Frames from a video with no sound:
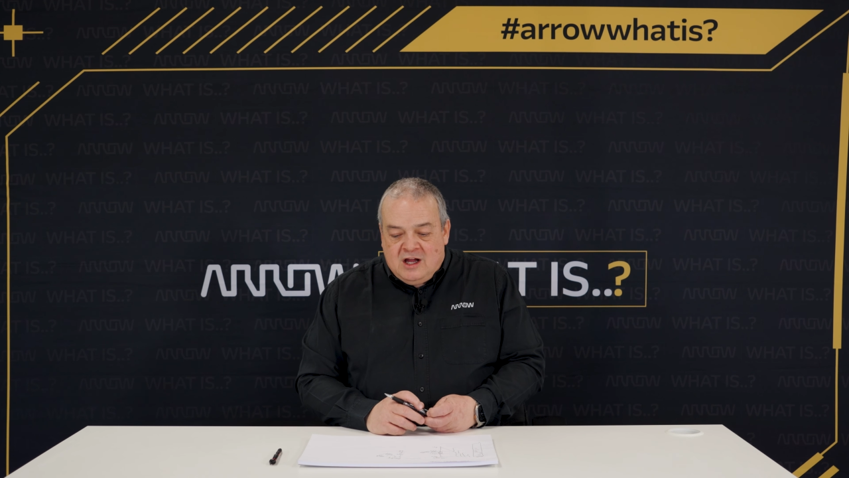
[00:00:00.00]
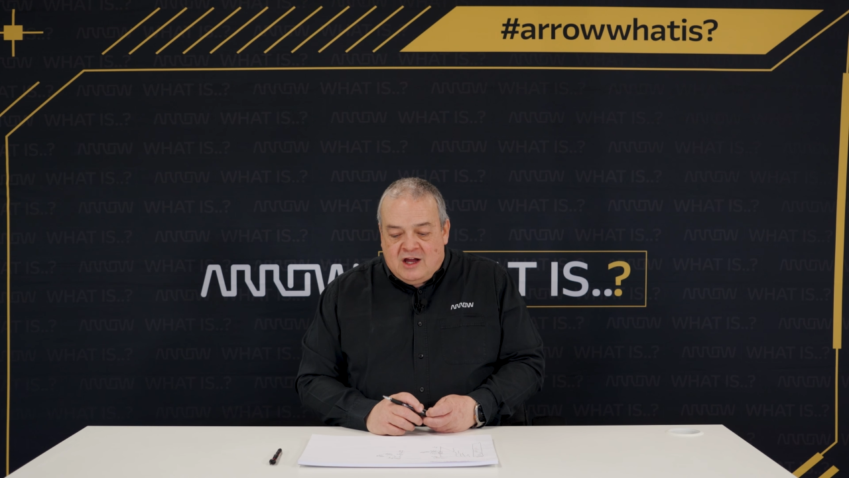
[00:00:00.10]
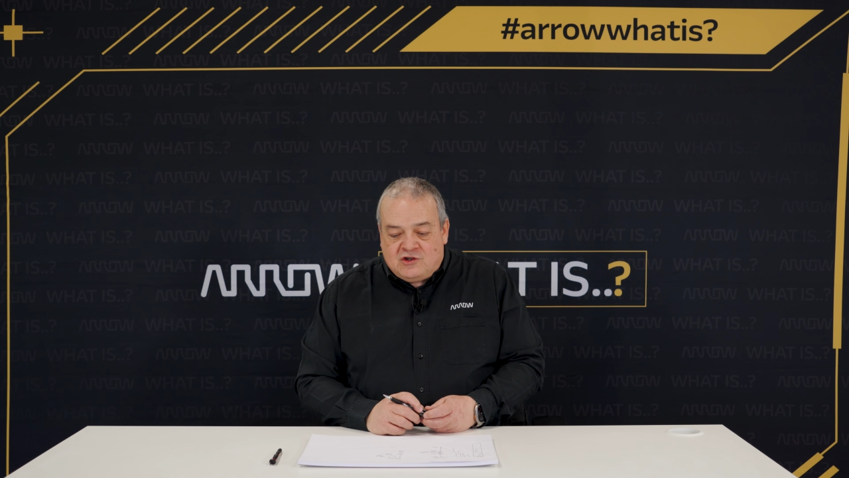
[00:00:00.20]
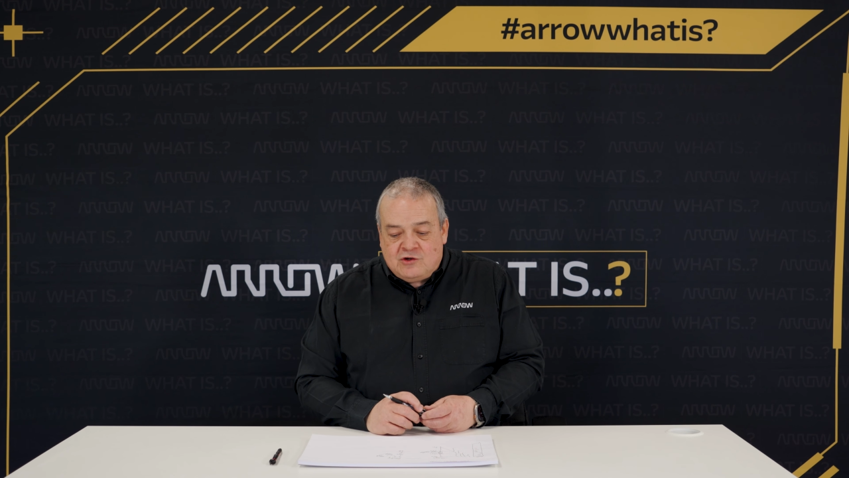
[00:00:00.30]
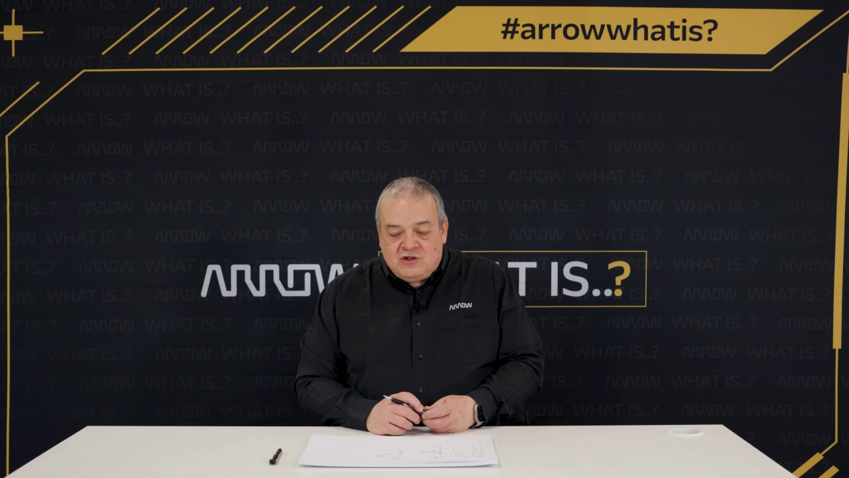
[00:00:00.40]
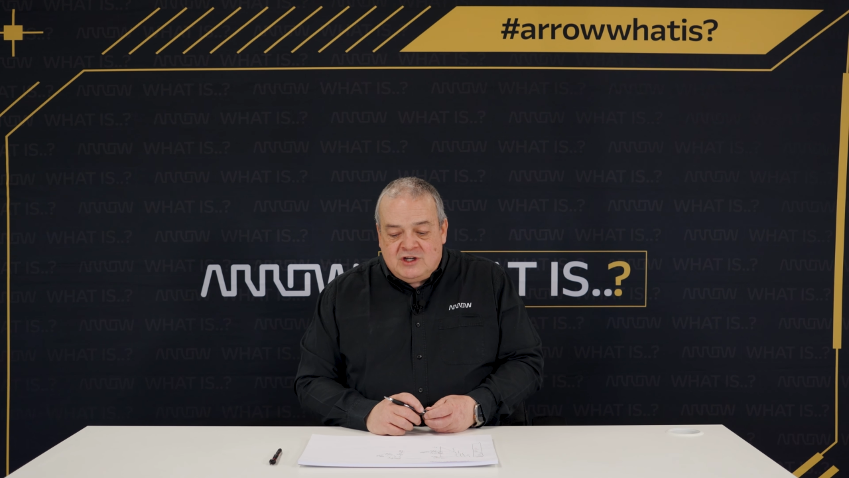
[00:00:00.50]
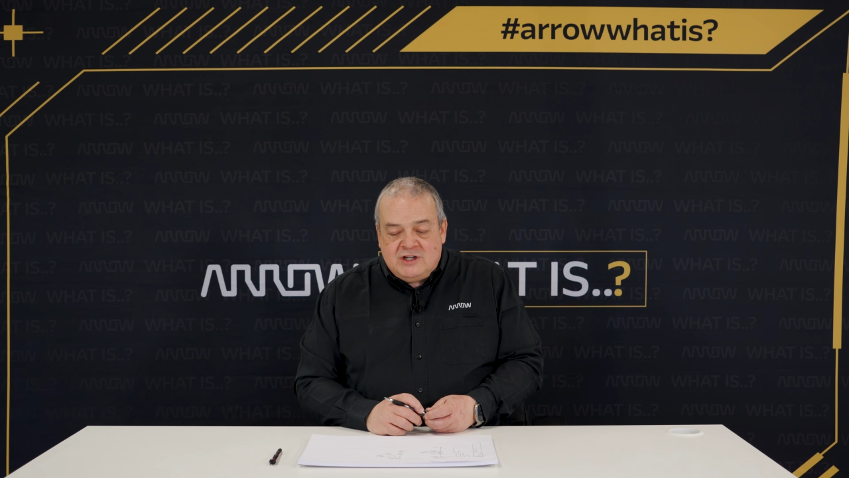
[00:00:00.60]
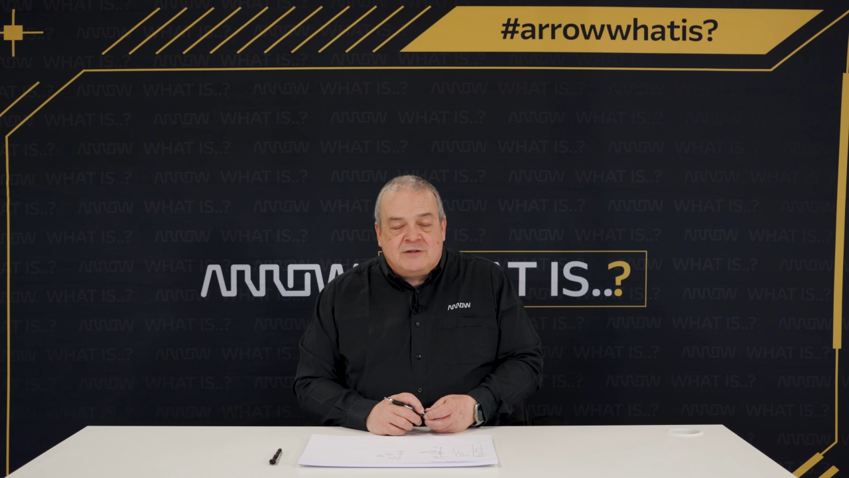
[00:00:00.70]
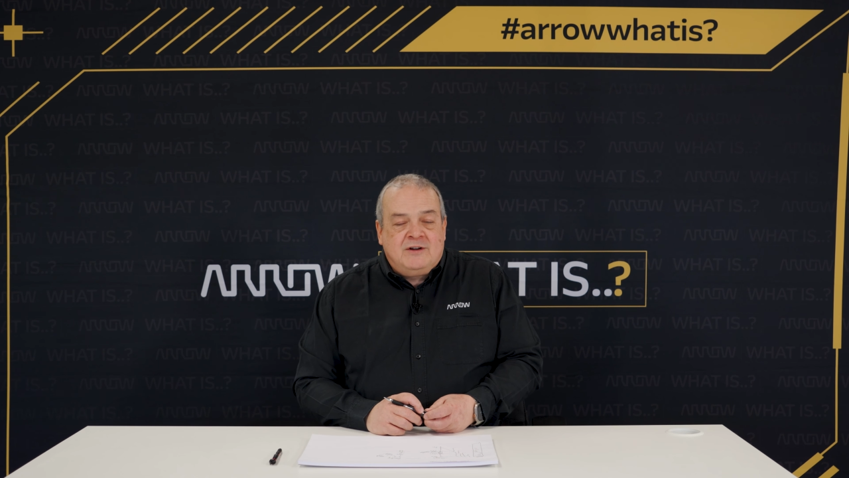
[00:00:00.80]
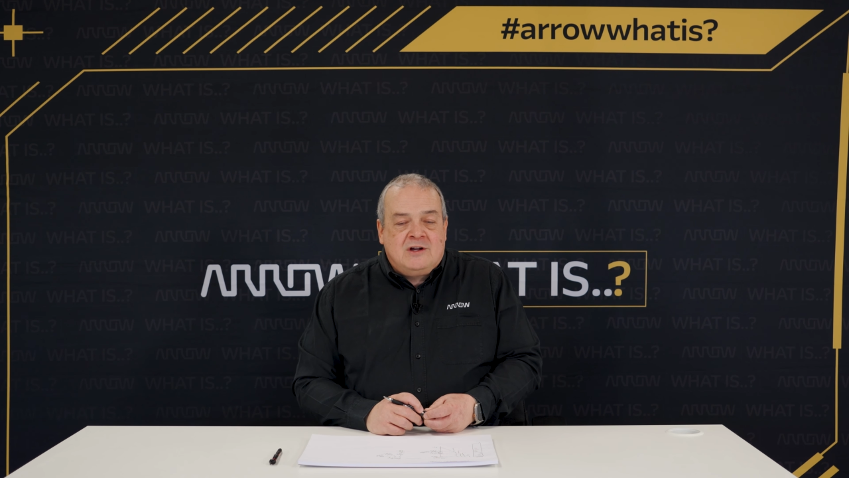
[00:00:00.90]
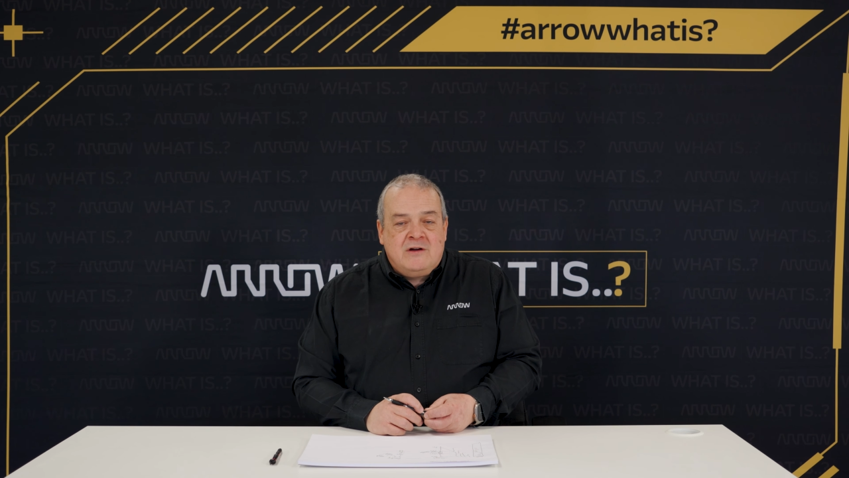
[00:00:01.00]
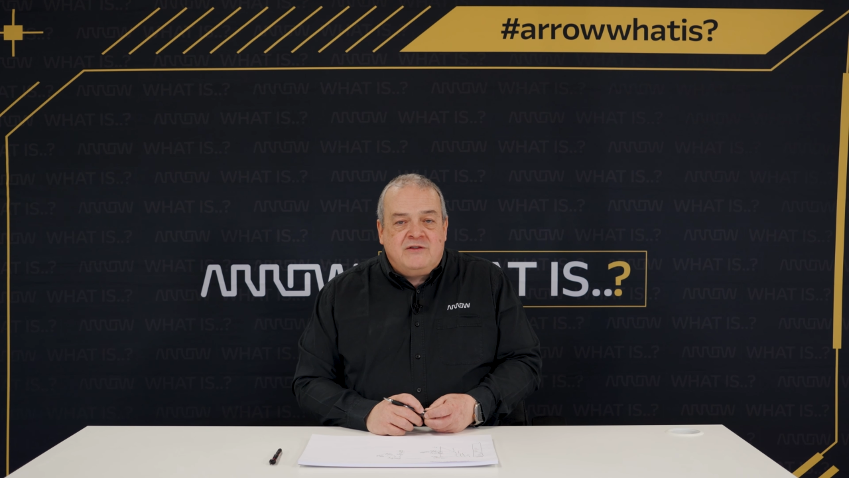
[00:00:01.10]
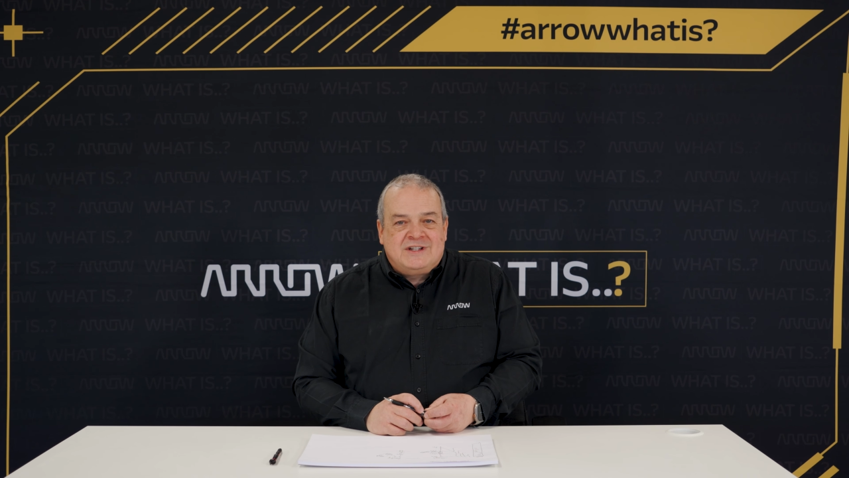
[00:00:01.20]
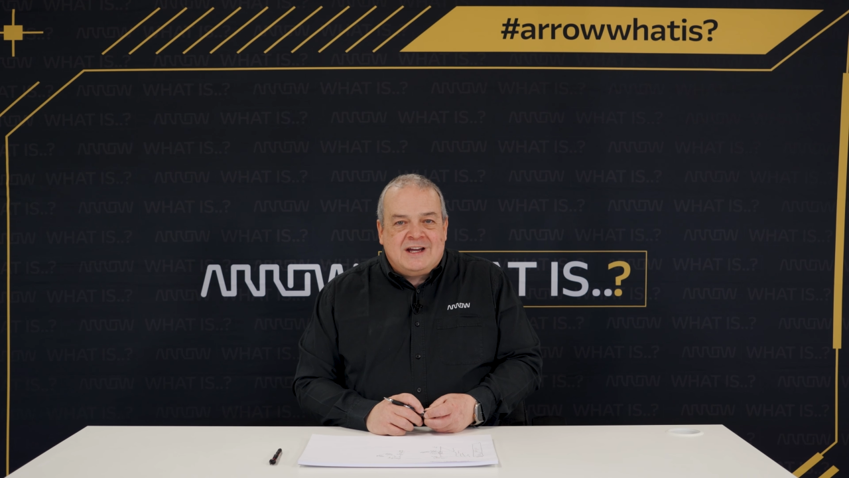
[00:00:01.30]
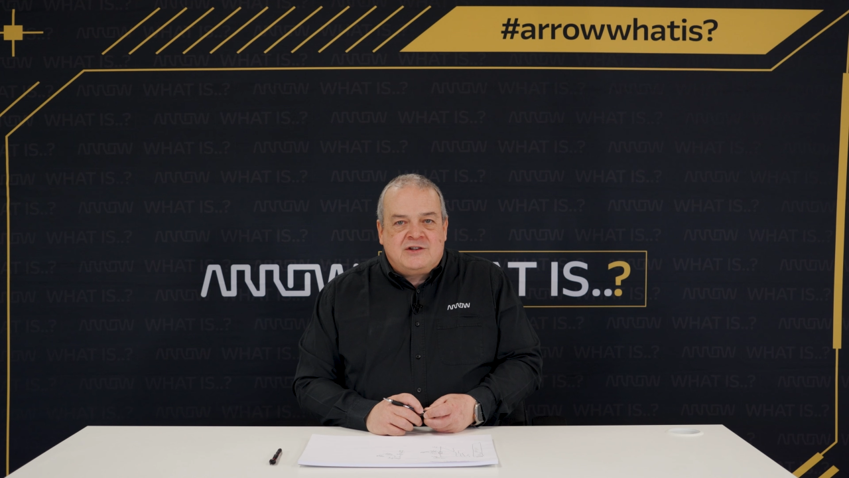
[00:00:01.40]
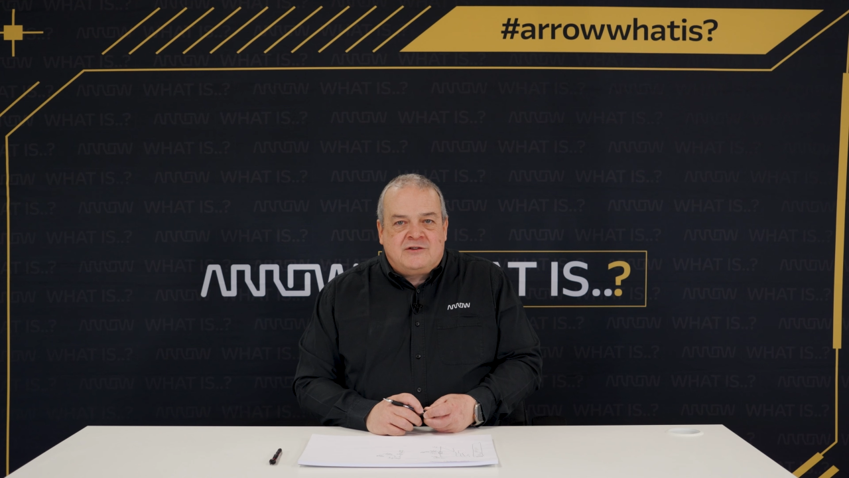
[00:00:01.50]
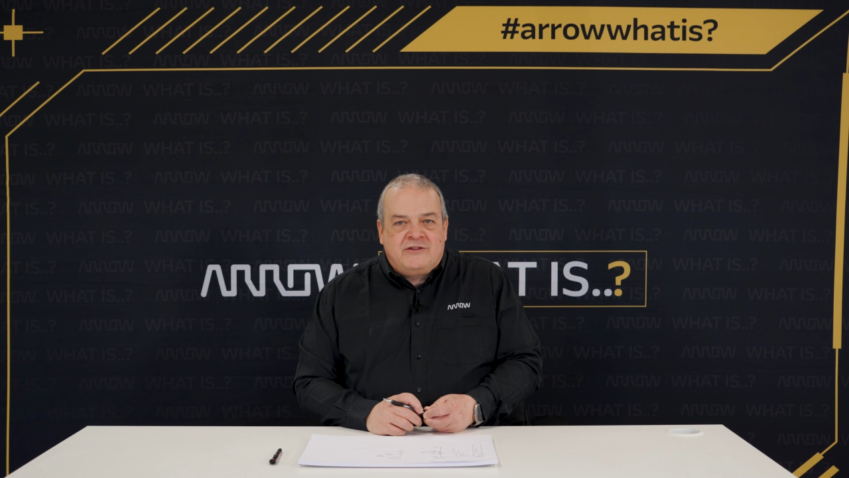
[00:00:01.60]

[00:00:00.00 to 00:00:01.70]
and should you need to recover data,